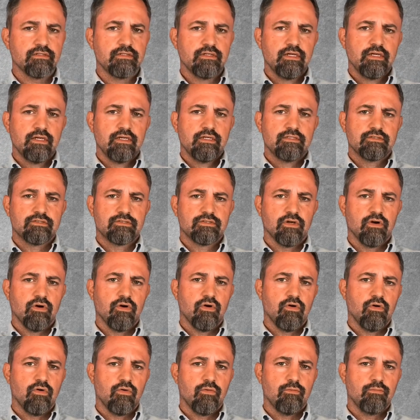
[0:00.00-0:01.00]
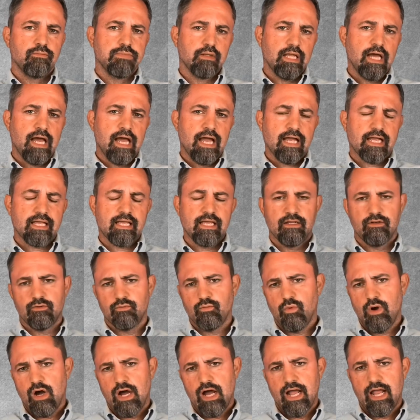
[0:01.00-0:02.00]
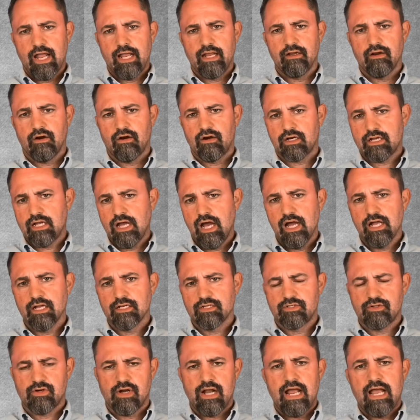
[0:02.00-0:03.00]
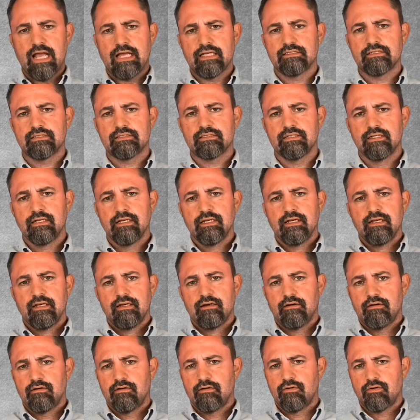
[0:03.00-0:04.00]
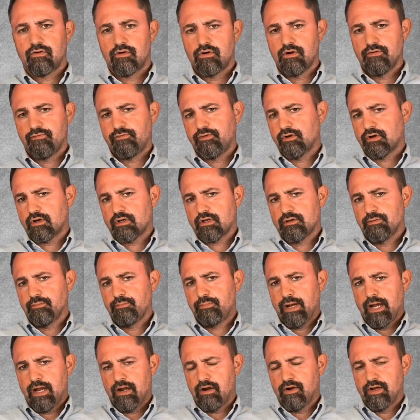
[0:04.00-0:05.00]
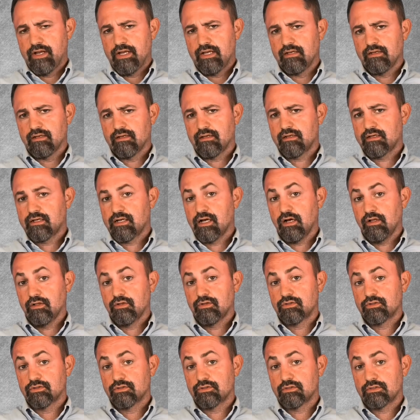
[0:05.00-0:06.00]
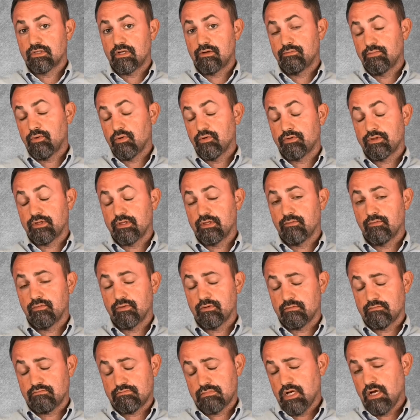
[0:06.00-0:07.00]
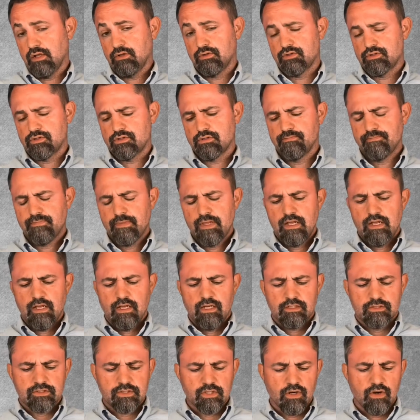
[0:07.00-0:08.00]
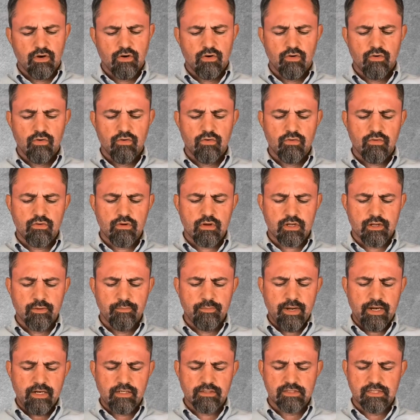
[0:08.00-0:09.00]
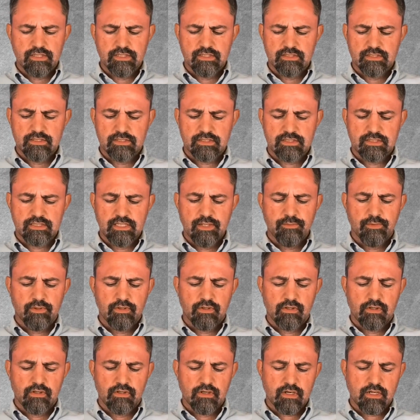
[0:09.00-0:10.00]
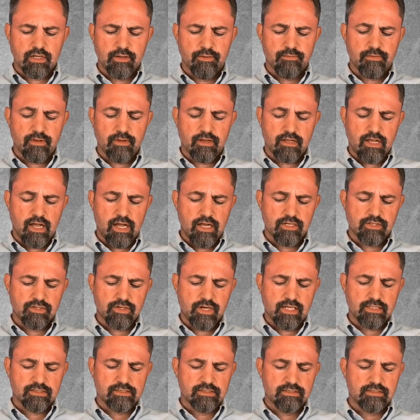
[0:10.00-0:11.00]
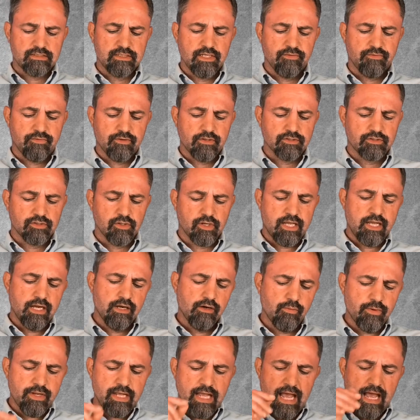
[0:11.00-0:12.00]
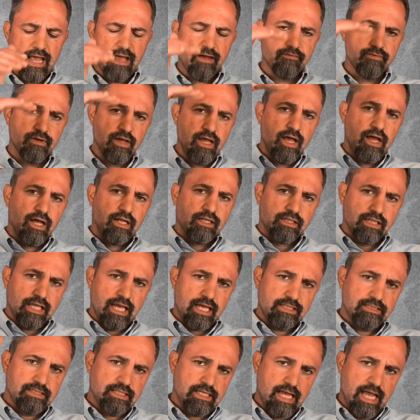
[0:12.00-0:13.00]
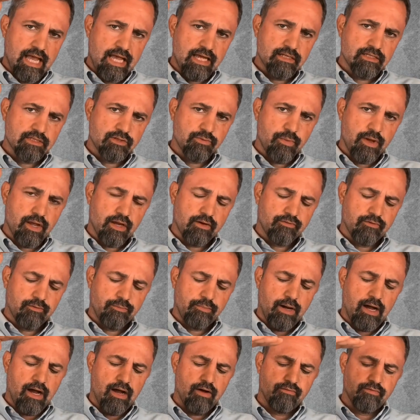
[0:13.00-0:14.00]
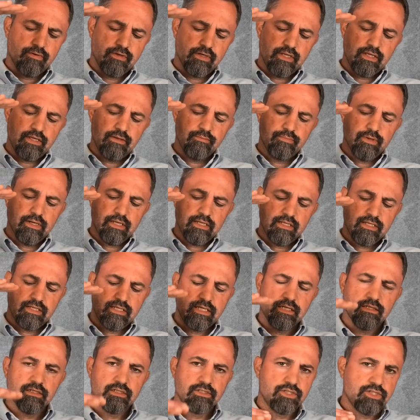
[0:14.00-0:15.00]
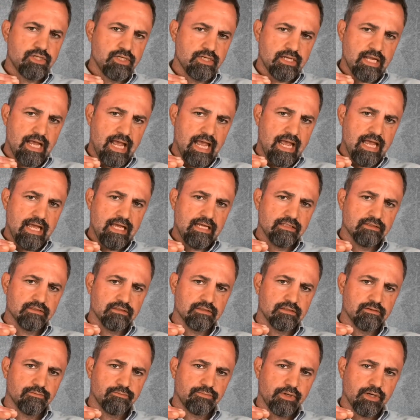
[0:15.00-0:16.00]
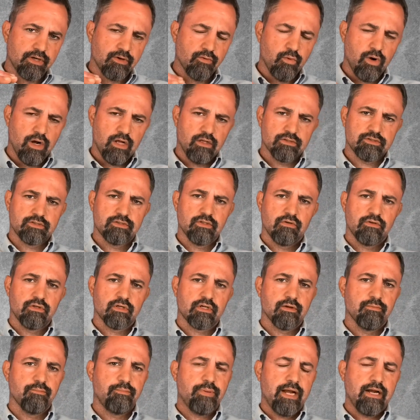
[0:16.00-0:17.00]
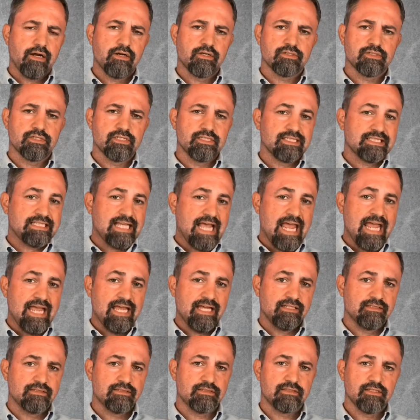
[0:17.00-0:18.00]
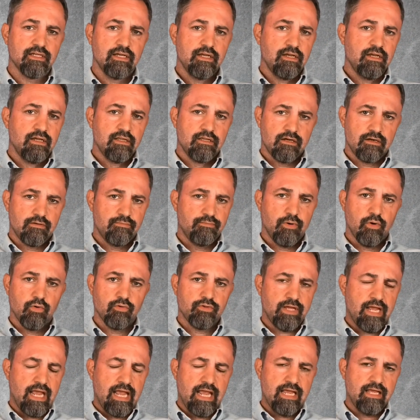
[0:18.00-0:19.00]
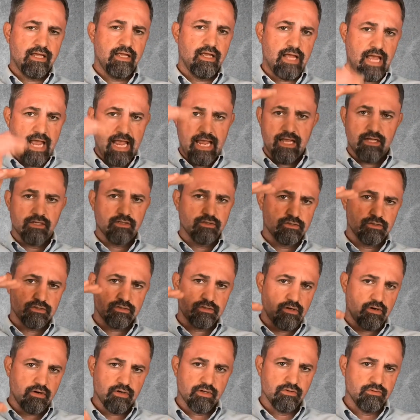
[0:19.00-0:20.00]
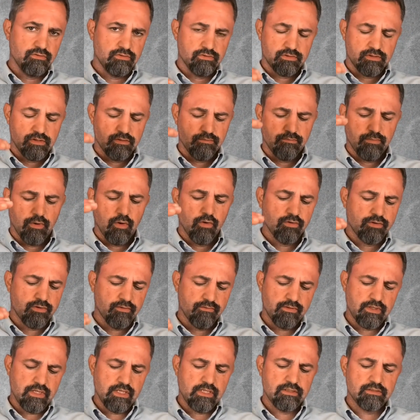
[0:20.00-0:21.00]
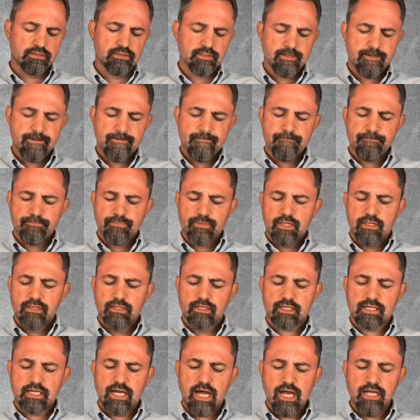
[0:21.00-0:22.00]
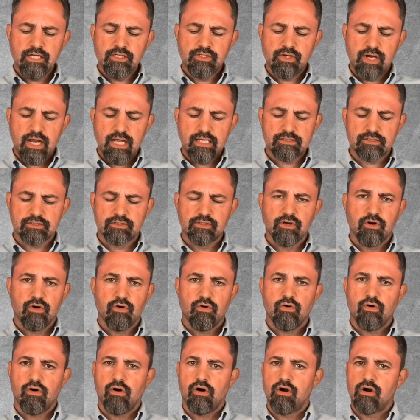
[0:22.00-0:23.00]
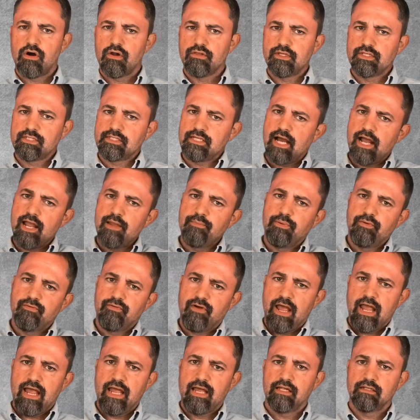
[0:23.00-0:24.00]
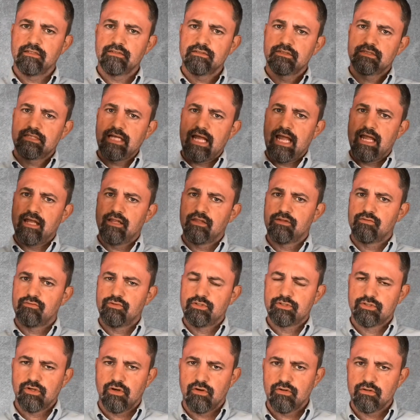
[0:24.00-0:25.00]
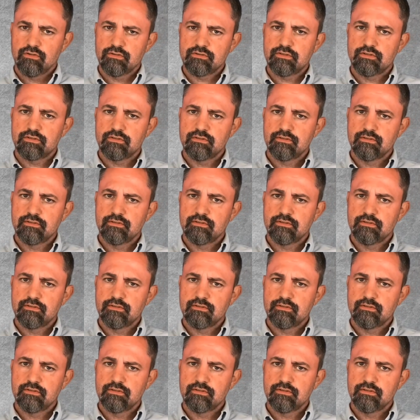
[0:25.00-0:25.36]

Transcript: So black and white are contrast. Or if you're comparing colors, they're both colors. So comparison is similar, contrast is different. So here we have lazy hands make for poverty, but diligent hands bring wealth. So the comparison is hands. They're both hands are used in both of these. The contrast, though, are the type of hands and the results.